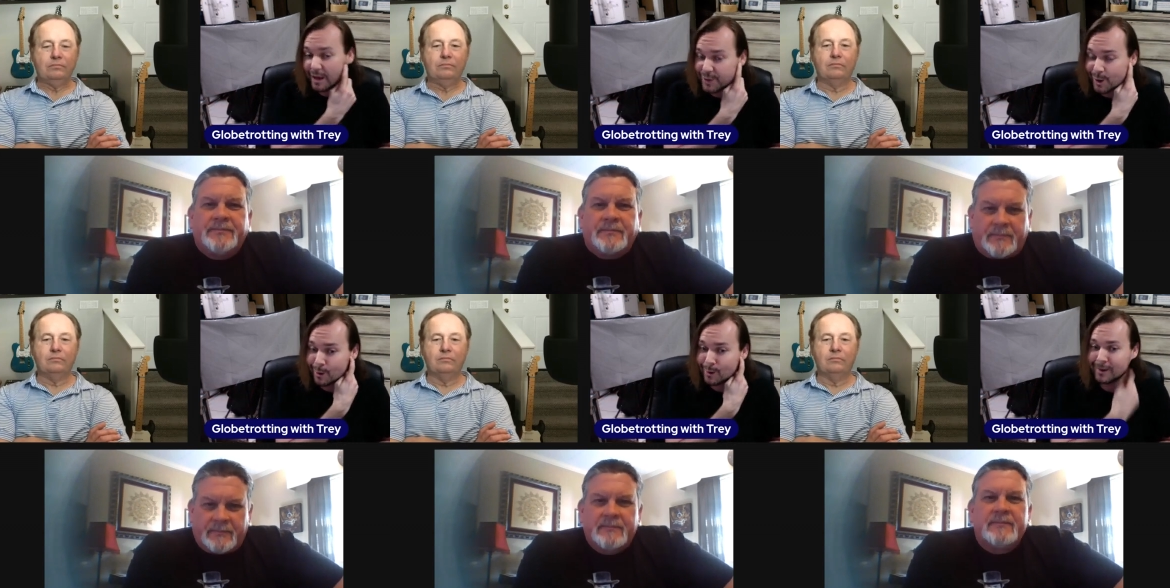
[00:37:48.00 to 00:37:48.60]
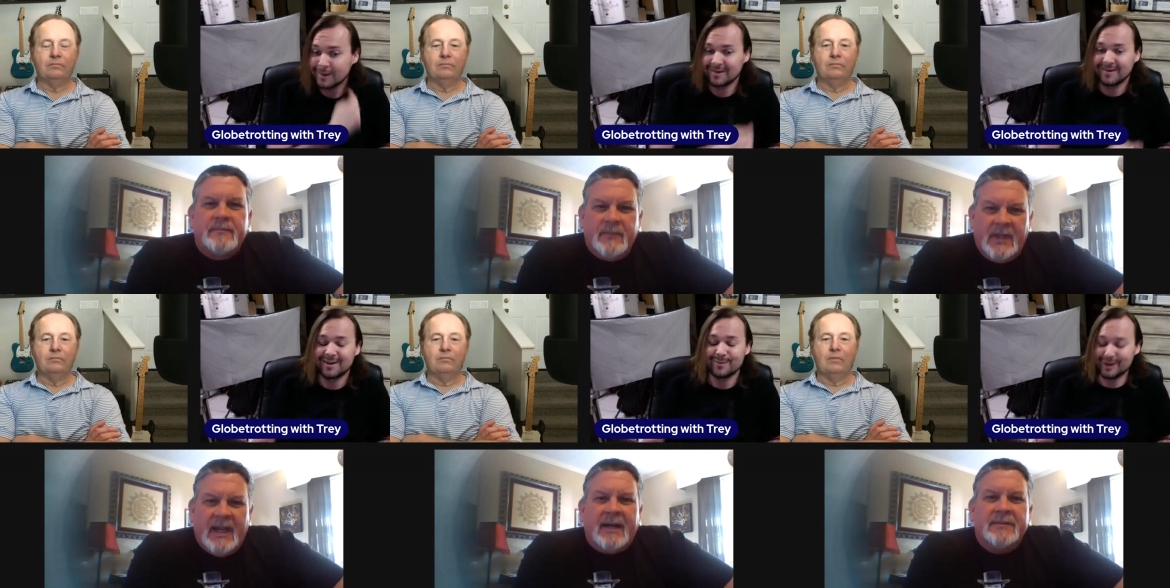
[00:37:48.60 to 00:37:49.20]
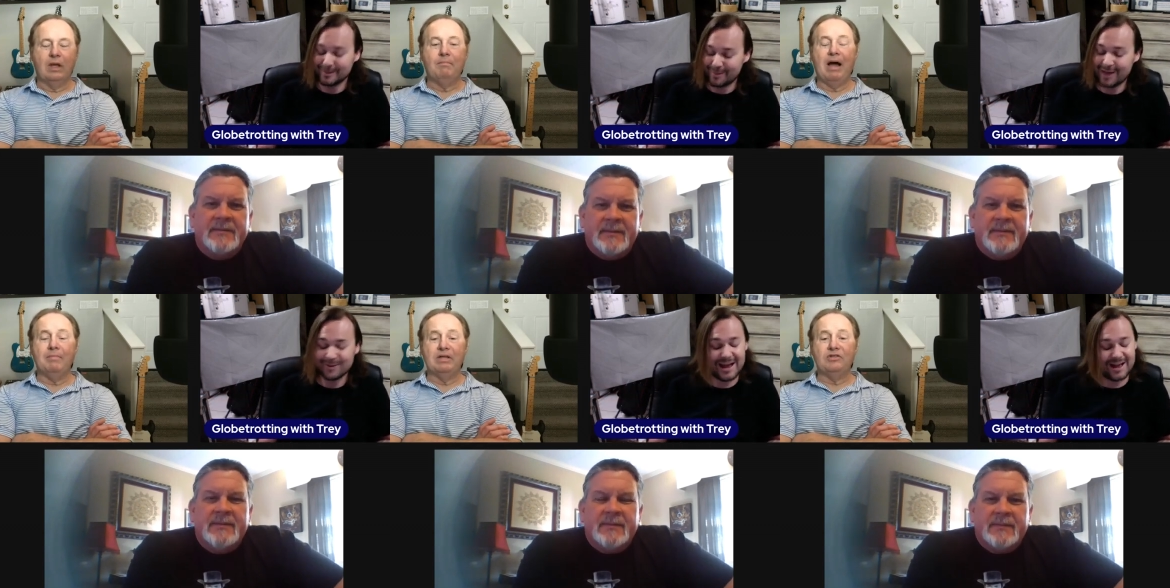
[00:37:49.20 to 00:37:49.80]
Speaker 1: there. Yeah.
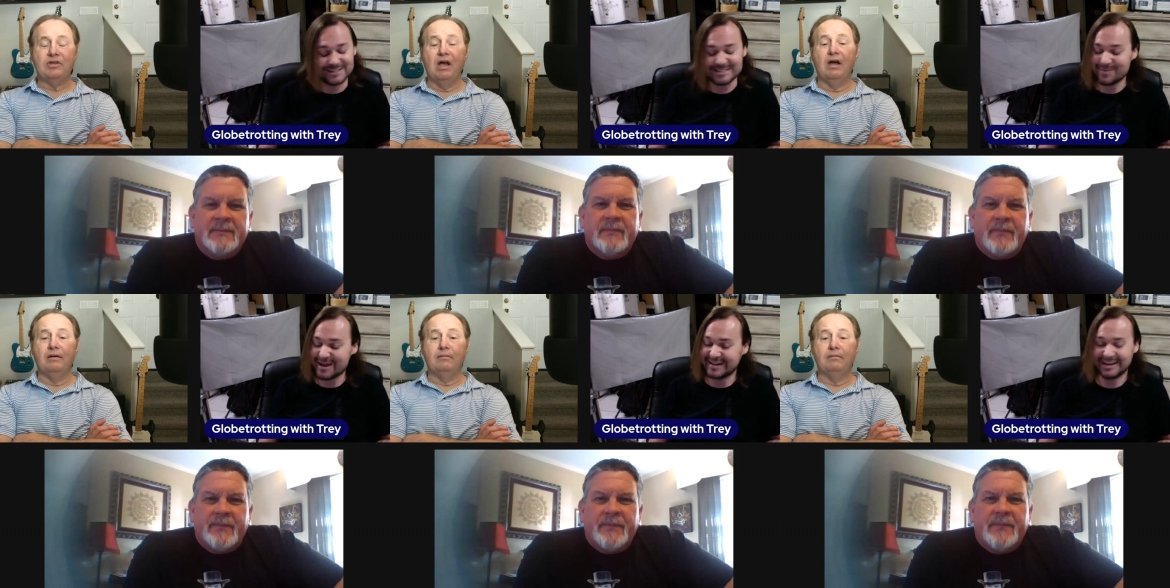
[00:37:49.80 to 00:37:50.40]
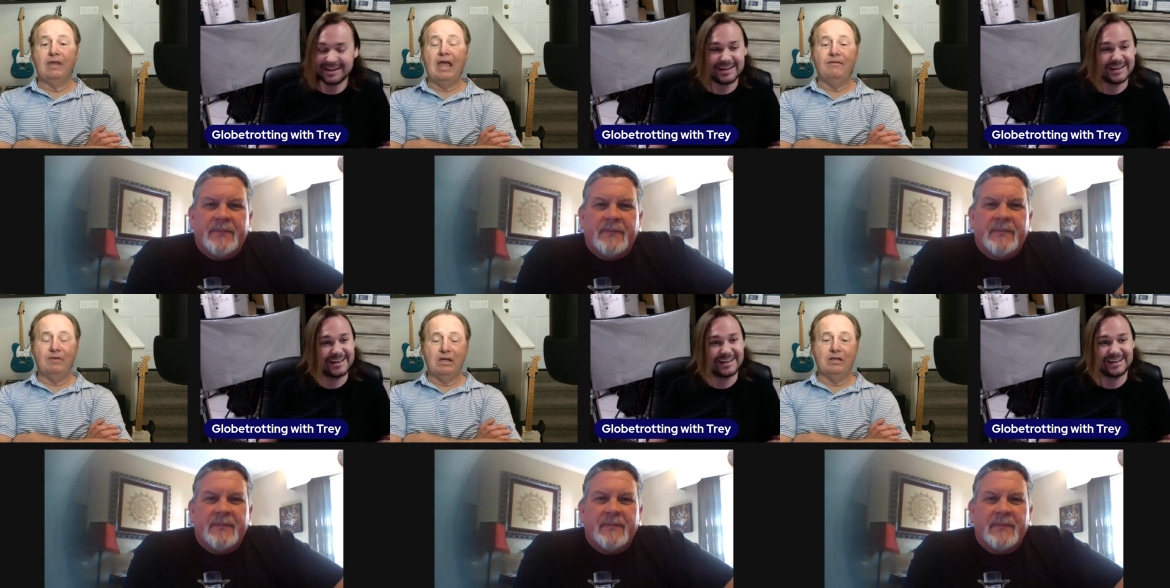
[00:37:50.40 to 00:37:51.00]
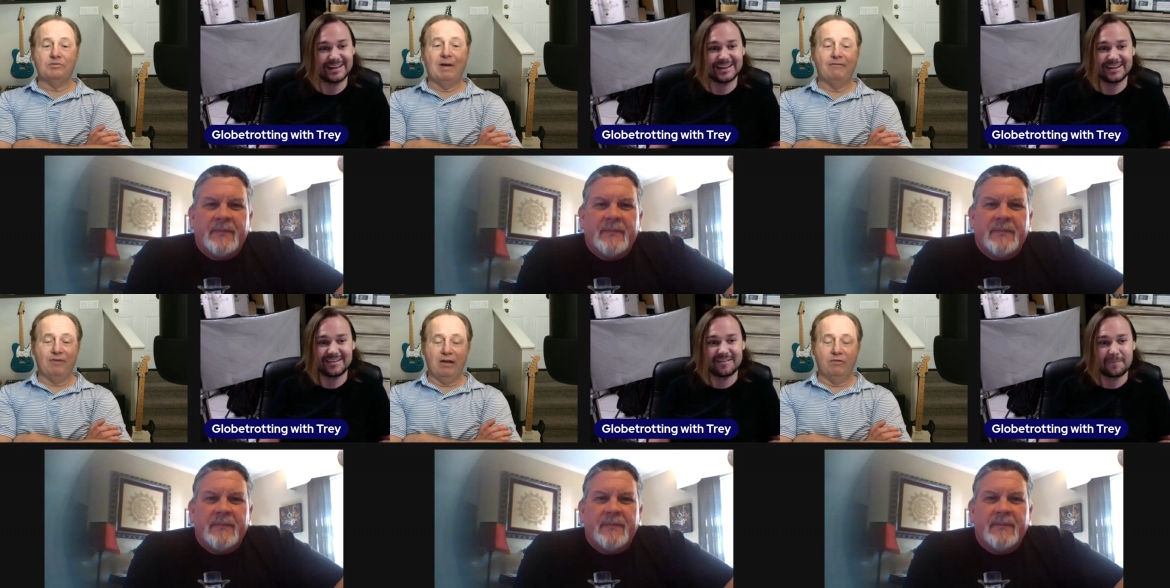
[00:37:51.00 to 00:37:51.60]
Bobby
Speaker 2: Bobby's son, man. Davey, is
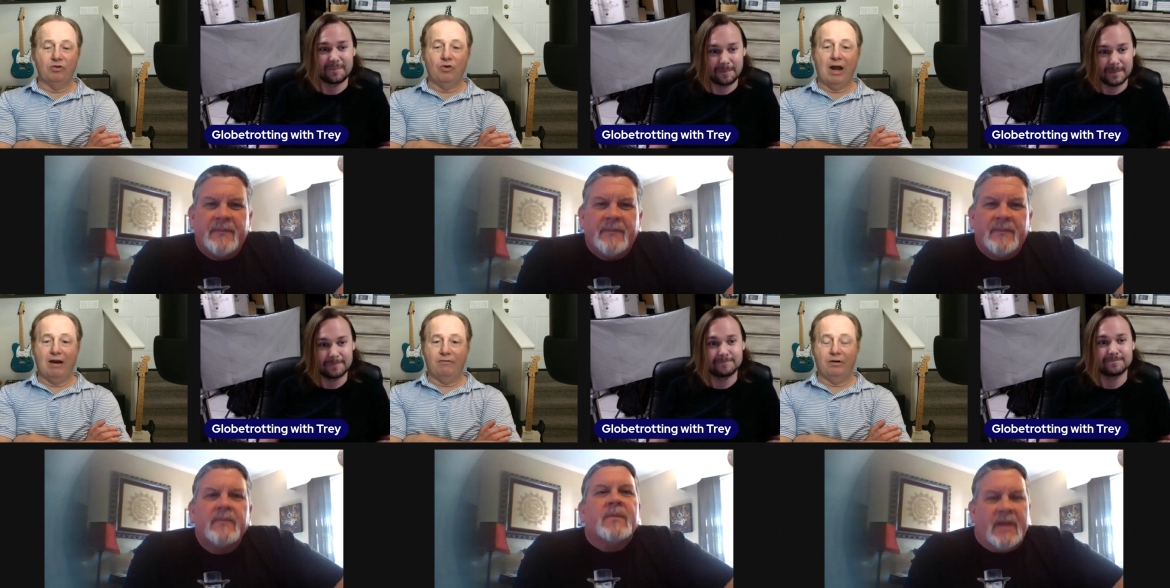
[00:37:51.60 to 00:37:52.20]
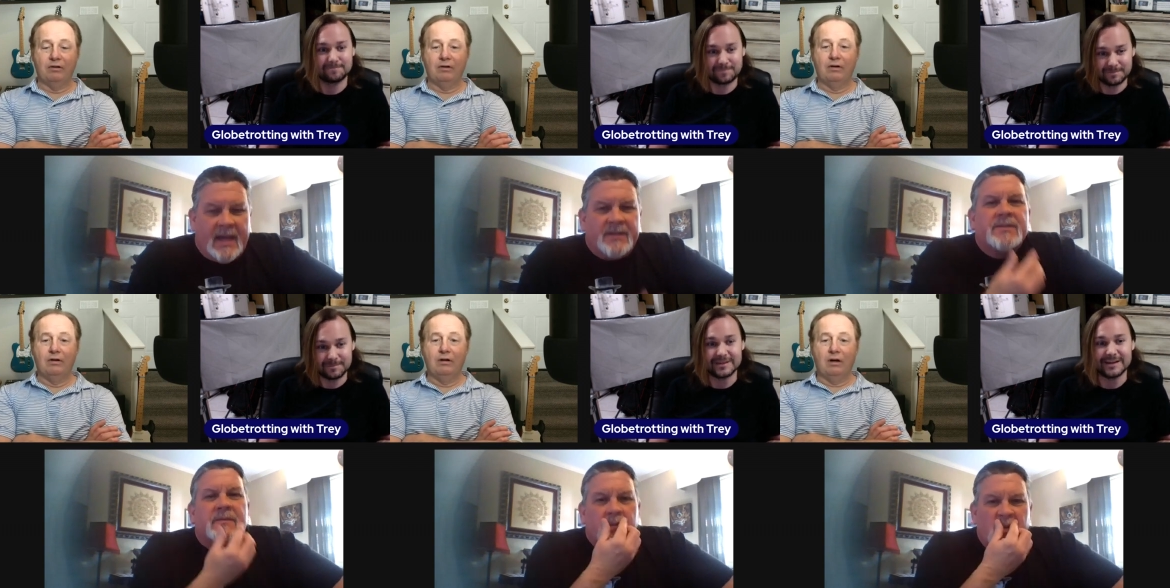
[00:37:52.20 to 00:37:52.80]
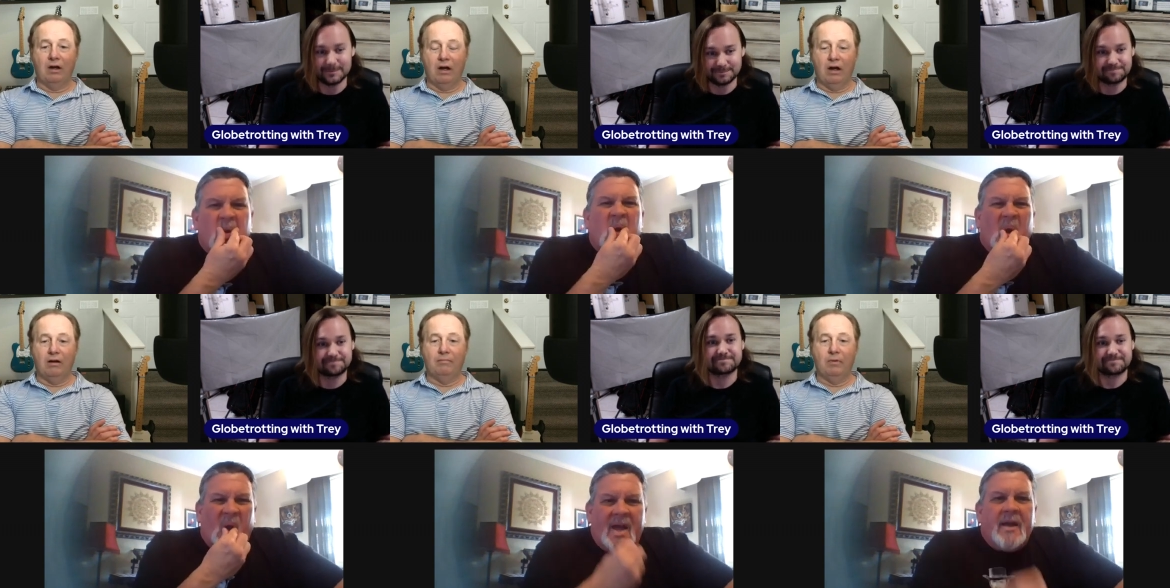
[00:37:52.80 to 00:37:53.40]
my favorite driver. Yes. Yep.
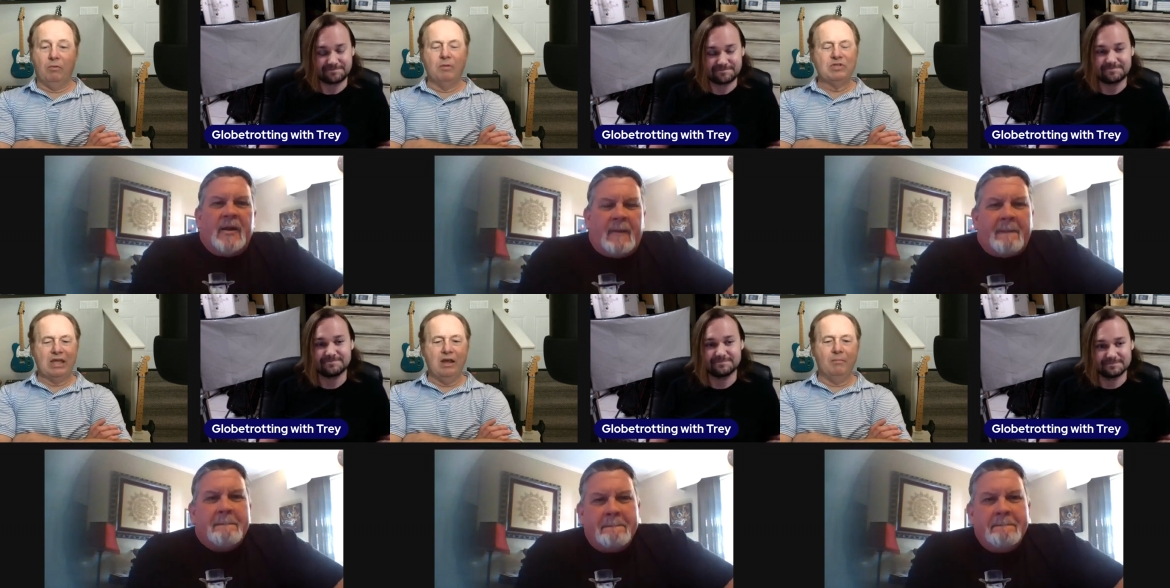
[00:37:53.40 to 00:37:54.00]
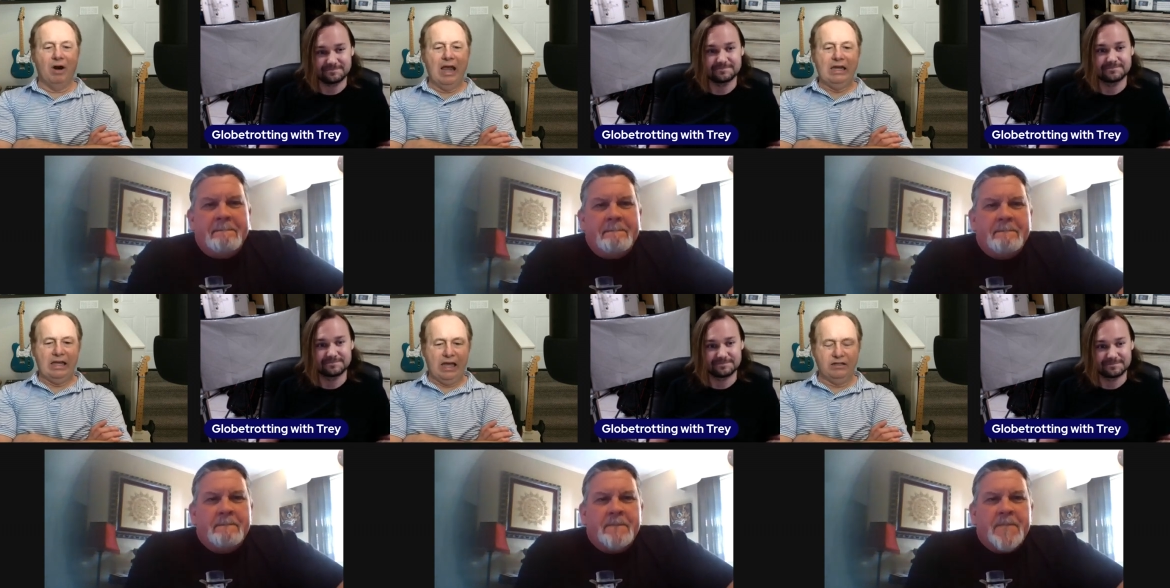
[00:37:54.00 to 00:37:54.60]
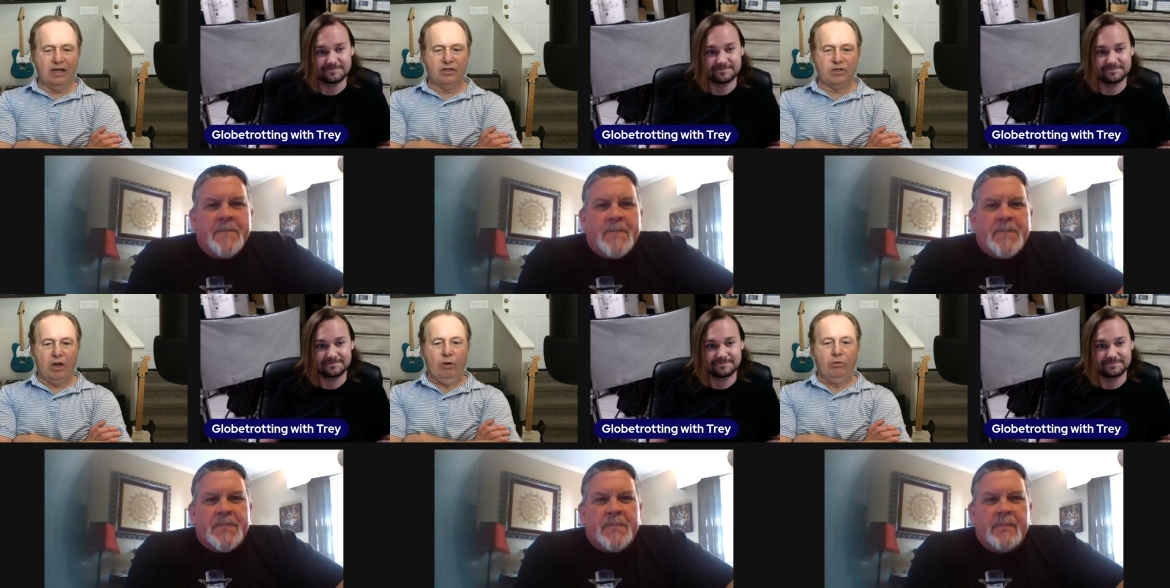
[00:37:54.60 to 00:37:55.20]
Um, what was that, number eighty-eight
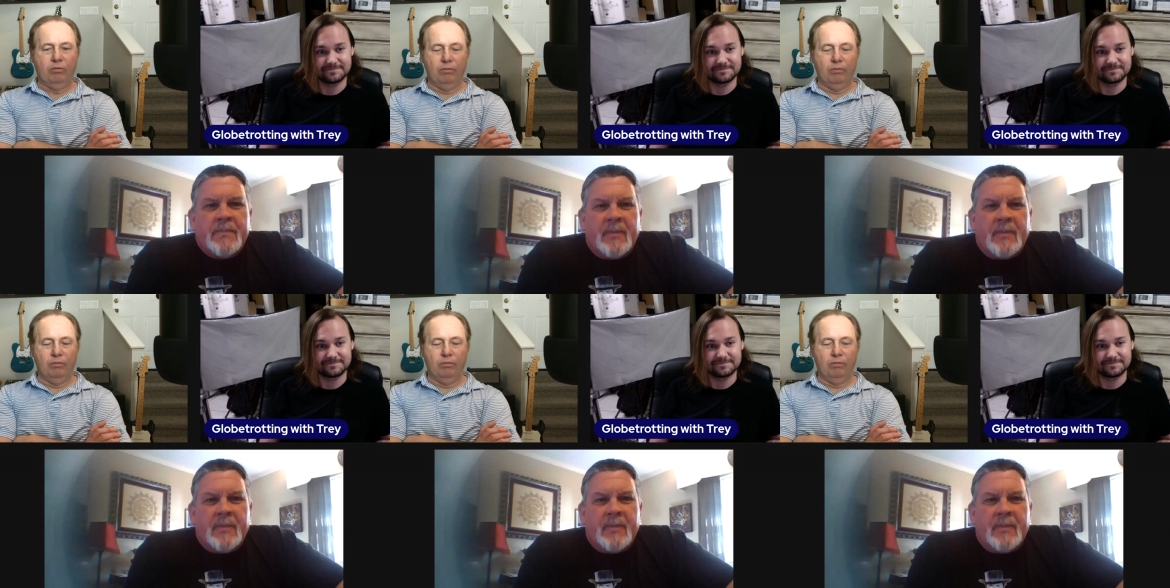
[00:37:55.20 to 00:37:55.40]
Texaco?